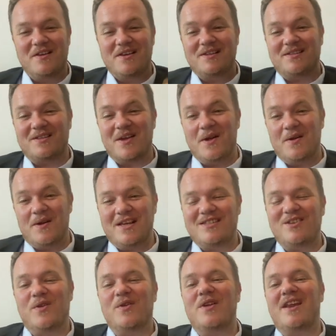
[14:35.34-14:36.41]
So it's
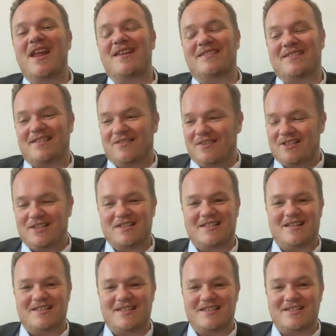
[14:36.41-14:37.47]
not necessarily just
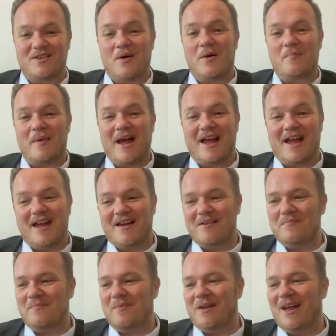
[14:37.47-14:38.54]
because it's not a banger,
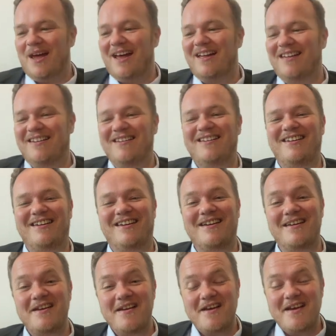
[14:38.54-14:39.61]
but
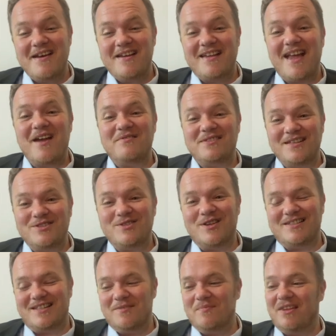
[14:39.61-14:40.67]
yeah, it was
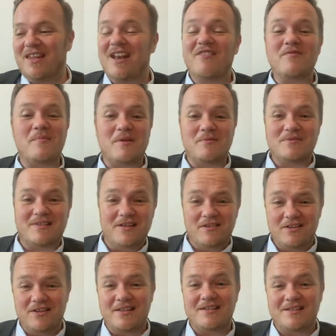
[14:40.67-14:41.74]
interesting. But then other people said,
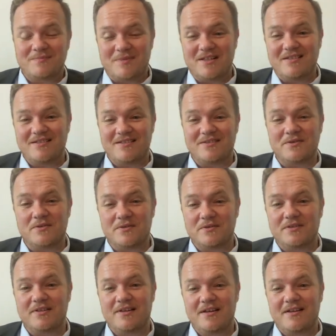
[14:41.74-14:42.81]
look, this has been stored,
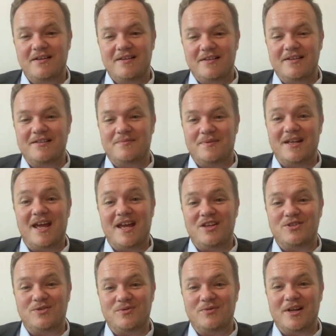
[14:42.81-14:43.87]
this has been
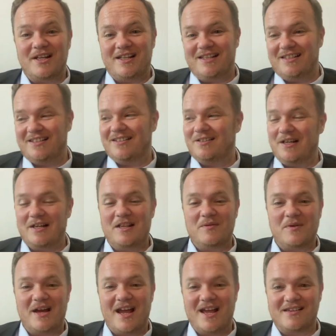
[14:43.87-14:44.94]
aged already in the
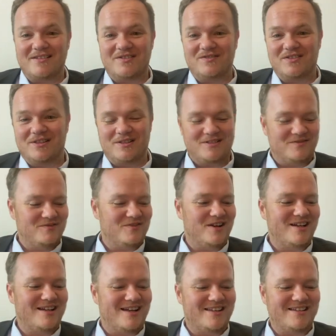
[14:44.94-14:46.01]
warehouse of Hunters
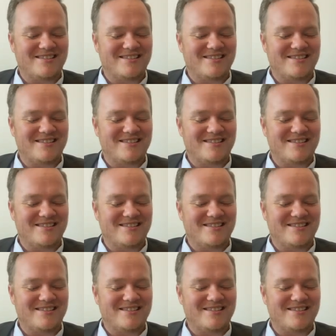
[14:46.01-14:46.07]
Frankau.